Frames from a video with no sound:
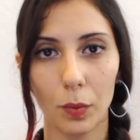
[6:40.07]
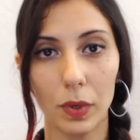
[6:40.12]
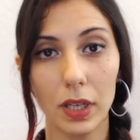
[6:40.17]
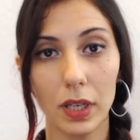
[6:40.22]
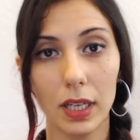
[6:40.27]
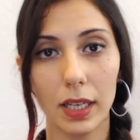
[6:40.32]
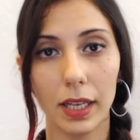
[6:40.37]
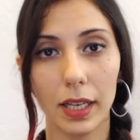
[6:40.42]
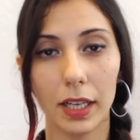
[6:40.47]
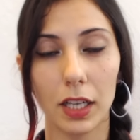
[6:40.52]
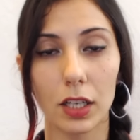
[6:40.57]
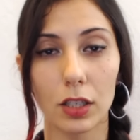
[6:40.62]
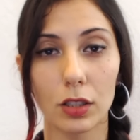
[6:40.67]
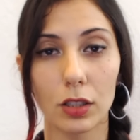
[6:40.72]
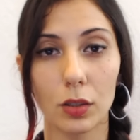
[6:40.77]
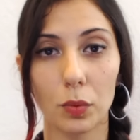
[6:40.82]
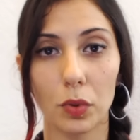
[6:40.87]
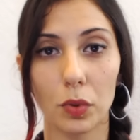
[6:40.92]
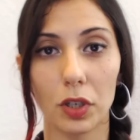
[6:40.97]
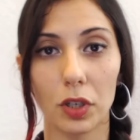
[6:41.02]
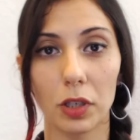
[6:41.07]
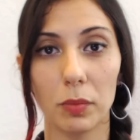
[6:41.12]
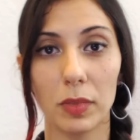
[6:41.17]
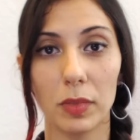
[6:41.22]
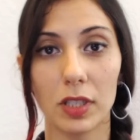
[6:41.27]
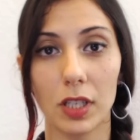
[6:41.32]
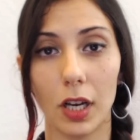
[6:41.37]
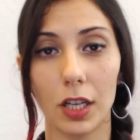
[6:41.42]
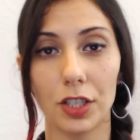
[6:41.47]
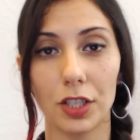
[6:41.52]
We hear the word
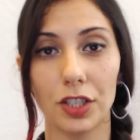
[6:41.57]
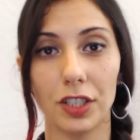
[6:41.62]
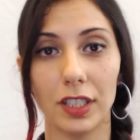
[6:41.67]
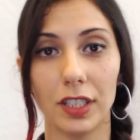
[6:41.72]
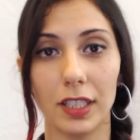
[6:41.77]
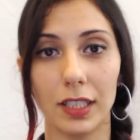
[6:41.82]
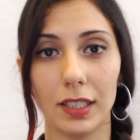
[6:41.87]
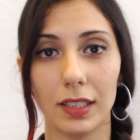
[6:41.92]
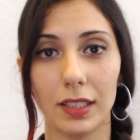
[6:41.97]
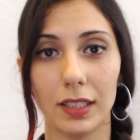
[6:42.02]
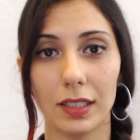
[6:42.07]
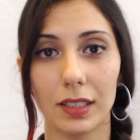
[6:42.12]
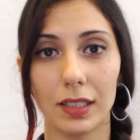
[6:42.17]
misogyny,